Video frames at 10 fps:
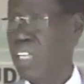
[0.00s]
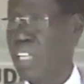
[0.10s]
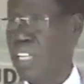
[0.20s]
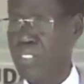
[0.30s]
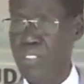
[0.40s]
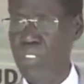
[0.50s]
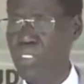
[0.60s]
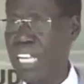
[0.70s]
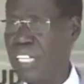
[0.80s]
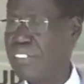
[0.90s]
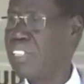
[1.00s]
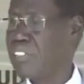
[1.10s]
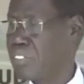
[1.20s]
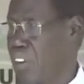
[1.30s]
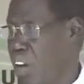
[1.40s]
So that's the
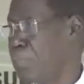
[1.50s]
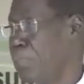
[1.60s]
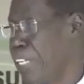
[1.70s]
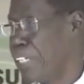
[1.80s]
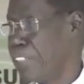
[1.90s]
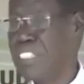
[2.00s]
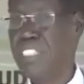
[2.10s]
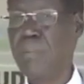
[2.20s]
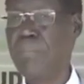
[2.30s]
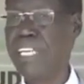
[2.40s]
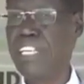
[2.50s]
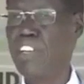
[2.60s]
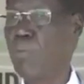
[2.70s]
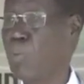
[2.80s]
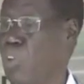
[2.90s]
strong pillar. This is the beginning of
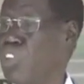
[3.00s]
good thing.